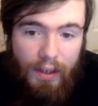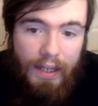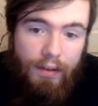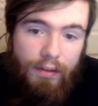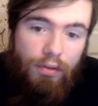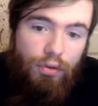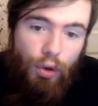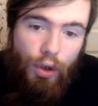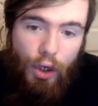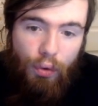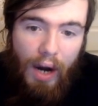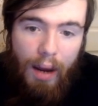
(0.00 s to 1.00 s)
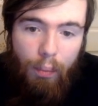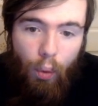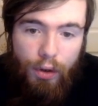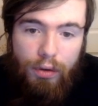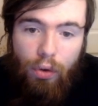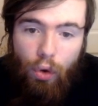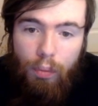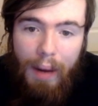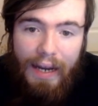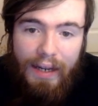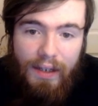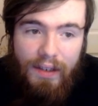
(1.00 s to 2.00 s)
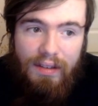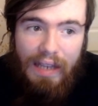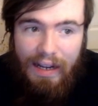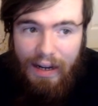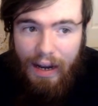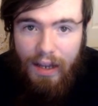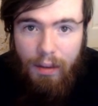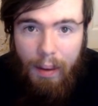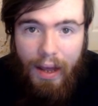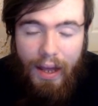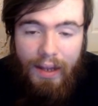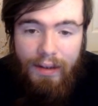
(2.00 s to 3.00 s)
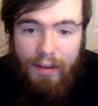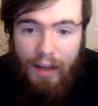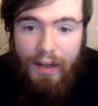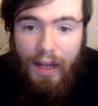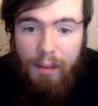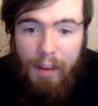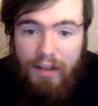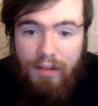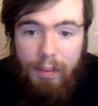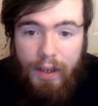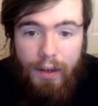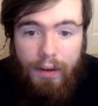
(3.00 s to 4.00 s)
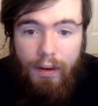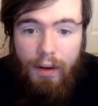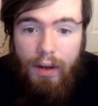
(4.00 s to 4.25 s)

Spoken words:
8. So you can grab, what, 2 magnets and an Adamancipator.